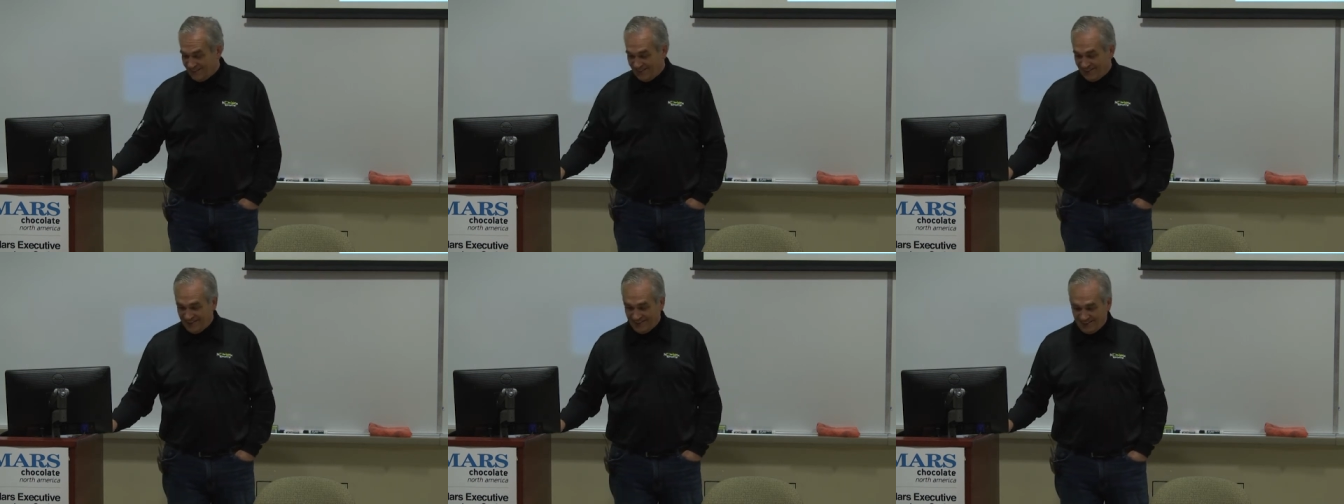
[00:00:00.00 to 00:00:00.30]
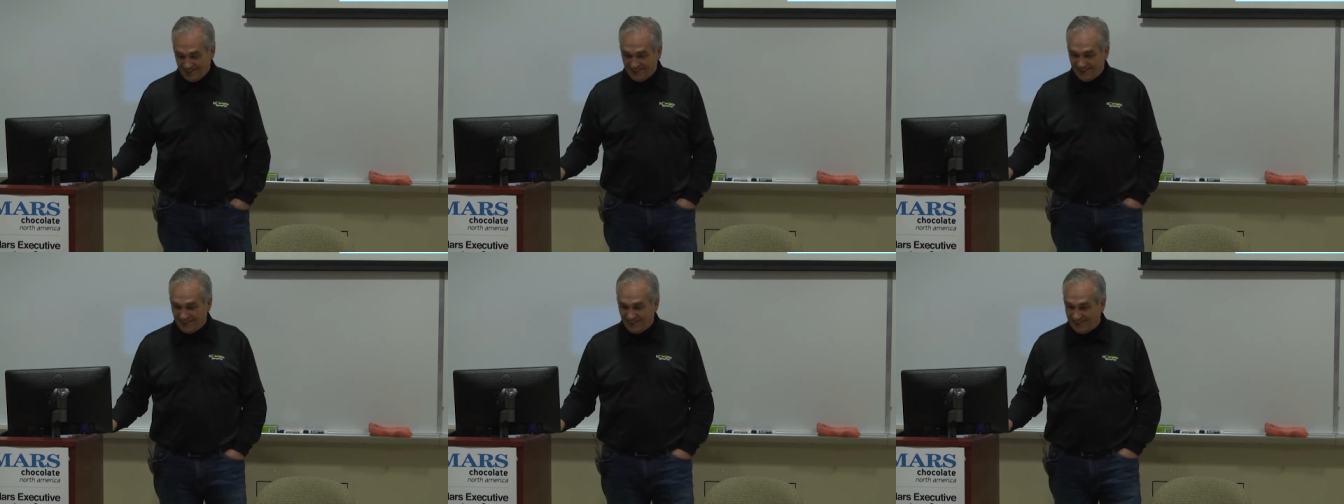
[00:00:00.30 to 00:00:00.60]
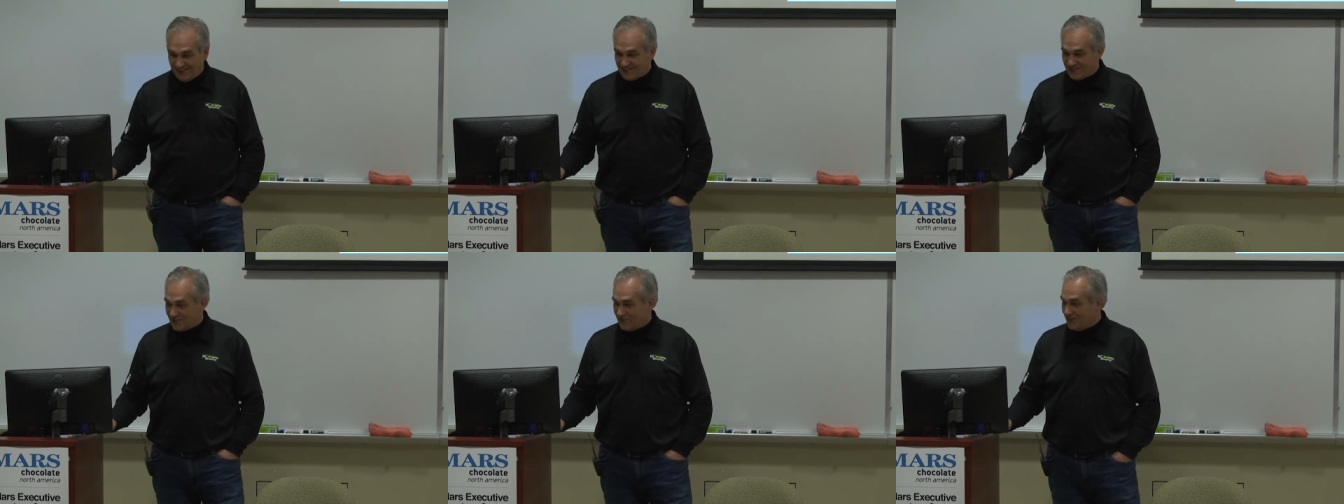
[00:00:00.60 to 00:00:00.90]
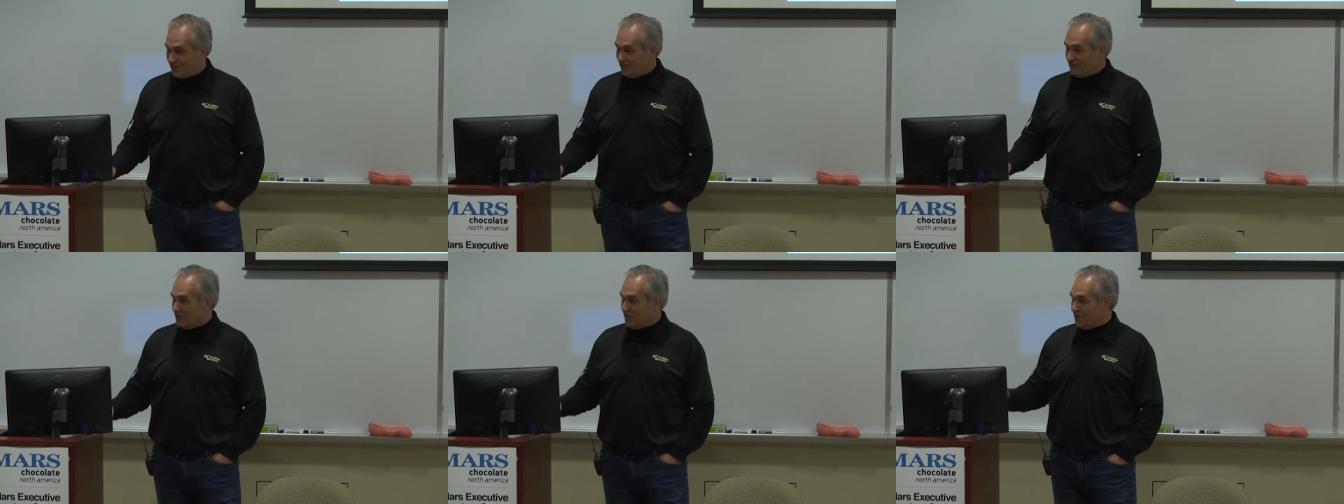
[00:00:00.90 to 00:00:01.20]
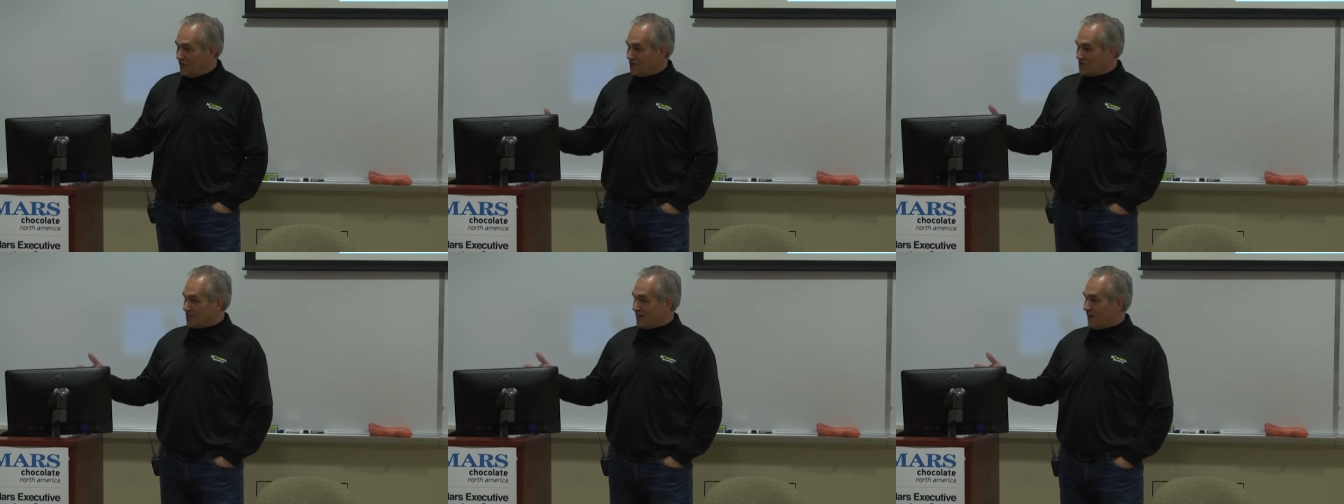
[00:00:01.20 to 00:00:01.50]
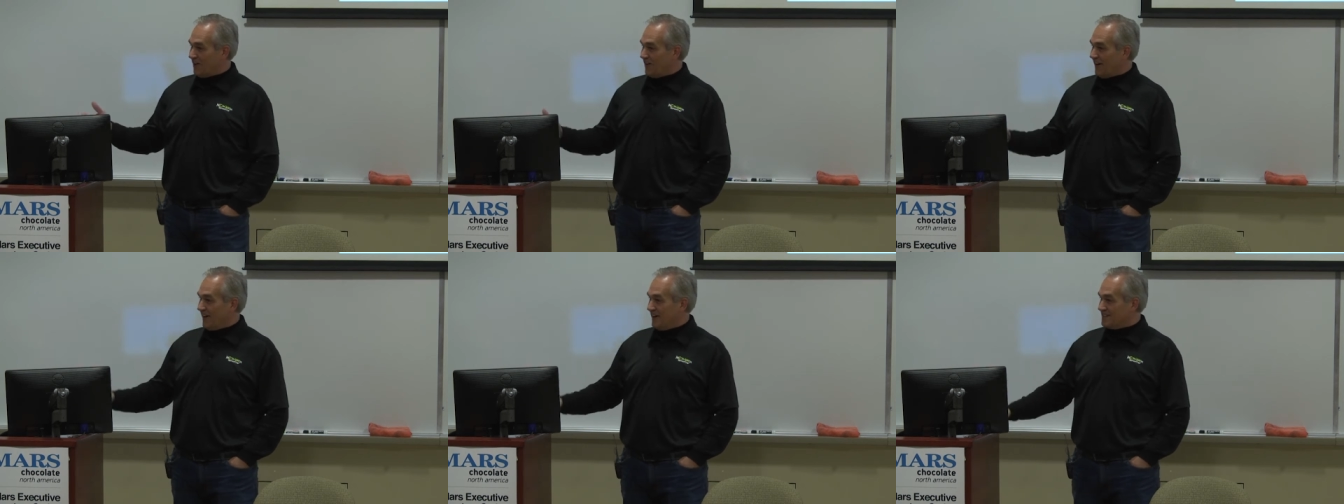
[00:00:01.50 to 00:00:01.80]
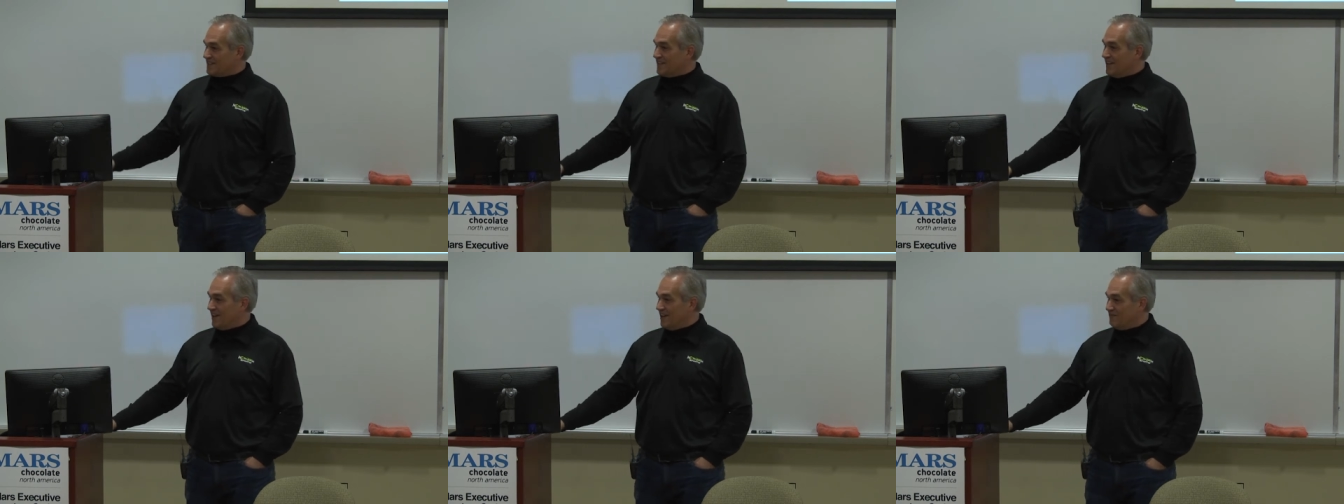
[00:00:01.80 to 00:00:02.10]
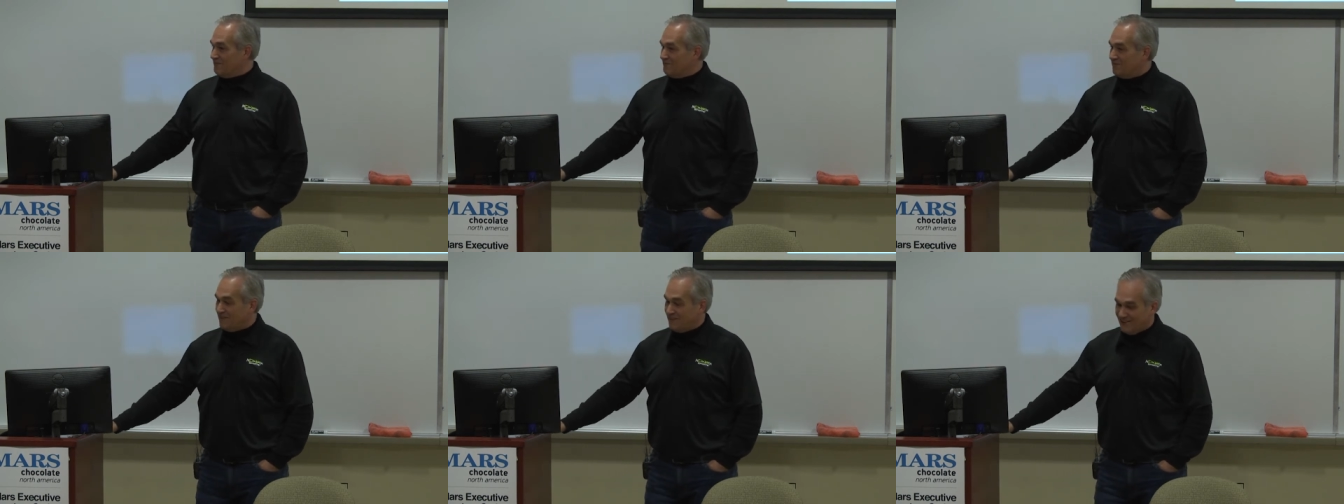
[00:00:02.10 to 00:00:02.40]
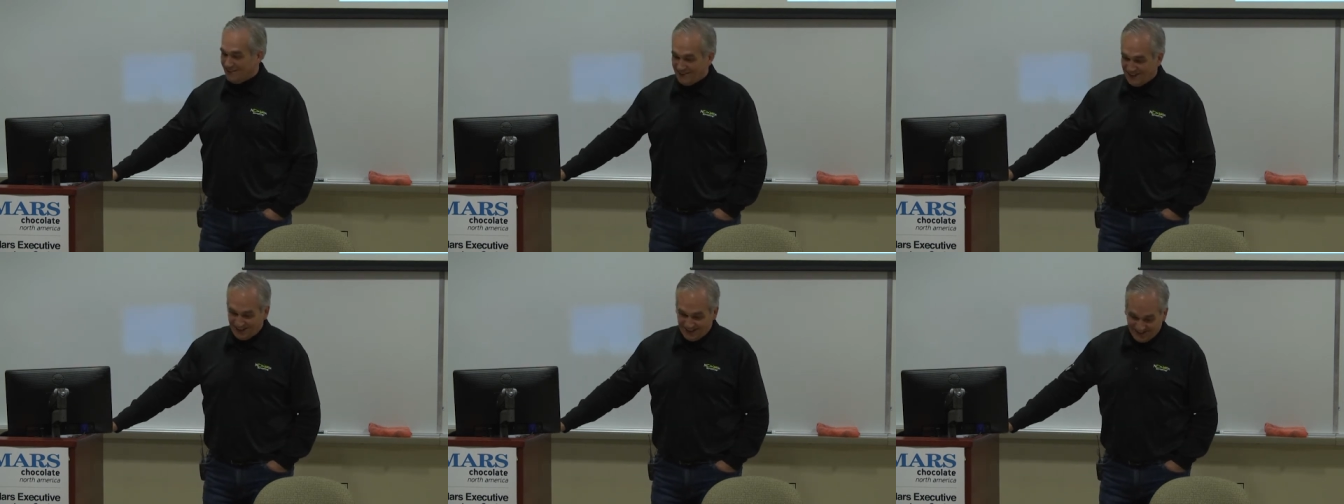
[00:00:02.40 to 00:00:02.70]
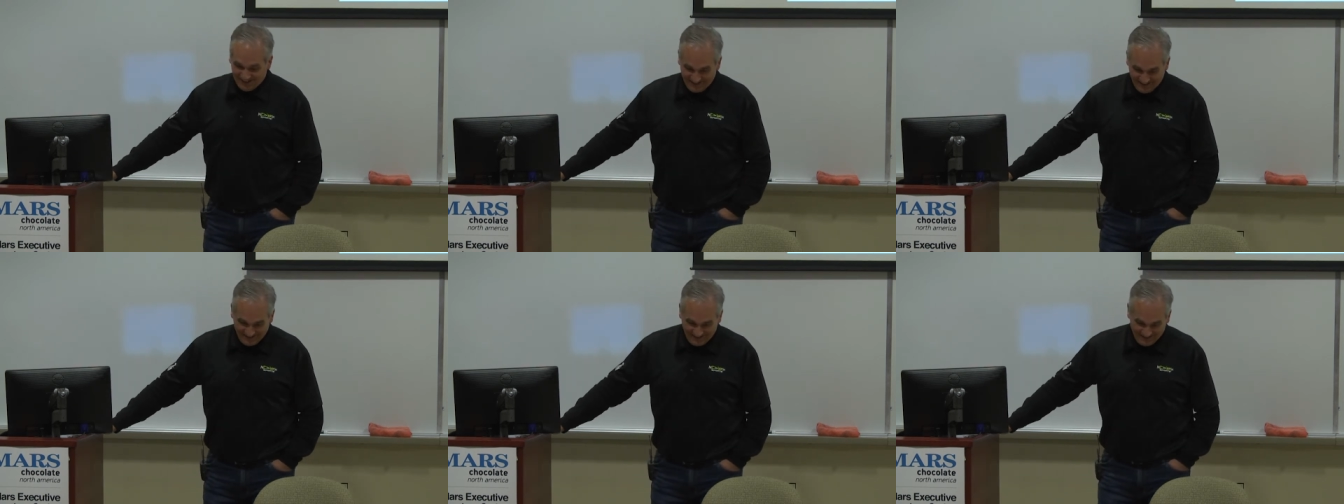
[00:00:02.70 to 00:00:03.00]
And uh, so even though we share a last name, uh,